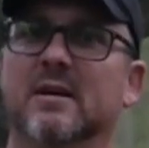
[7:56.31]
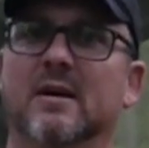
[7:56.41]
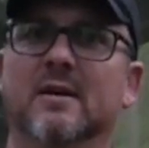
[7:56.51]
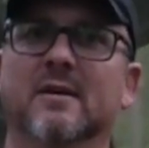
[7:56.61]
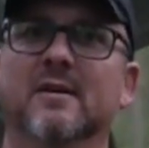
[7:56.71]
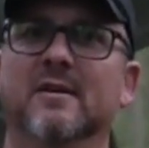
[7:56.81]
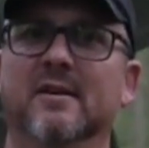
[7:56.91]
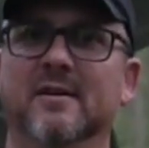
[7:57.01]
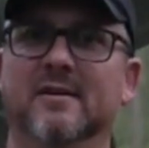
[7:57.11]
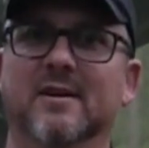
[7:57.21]
Yeah.
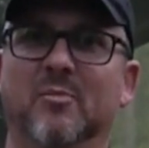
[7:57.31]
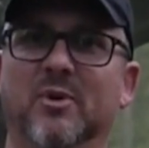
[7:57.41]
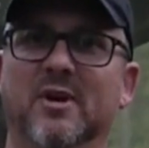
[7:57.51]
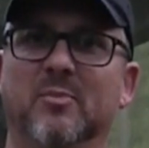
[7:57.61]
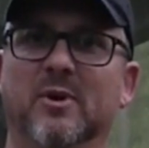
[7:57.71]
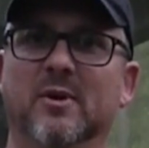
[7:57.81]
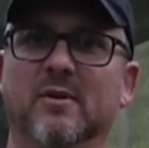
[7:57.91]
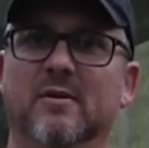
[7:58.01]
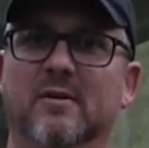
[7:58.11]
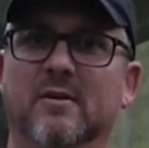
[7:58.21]
I'll put it up
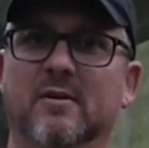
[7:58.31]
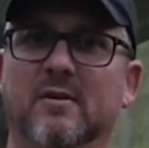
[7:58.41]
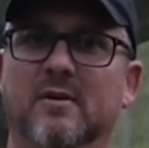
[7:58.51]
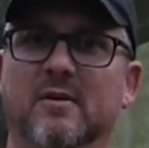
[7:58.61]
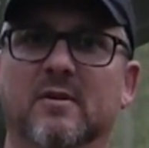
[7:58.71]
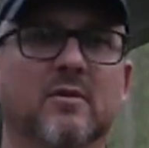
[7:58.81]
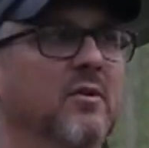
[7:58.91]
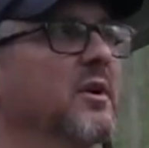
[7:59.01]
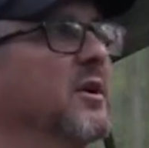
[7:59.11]
here or